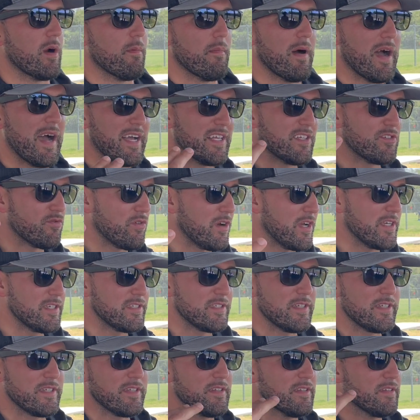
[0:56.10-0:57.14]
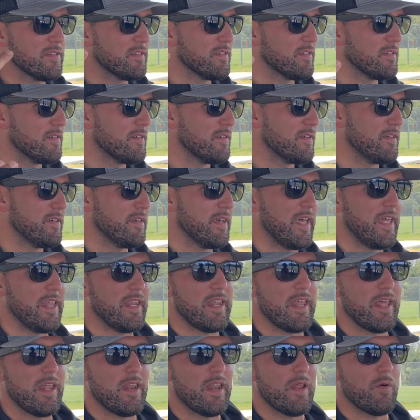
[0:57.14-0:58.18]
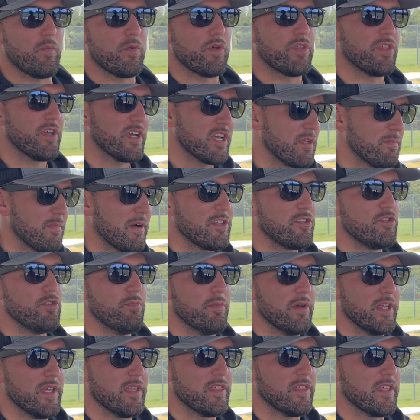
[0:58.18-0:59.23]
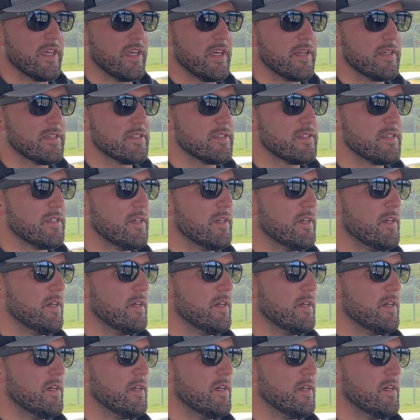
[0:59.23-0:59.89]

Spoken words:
our mind's racing and we're thinking about too many things.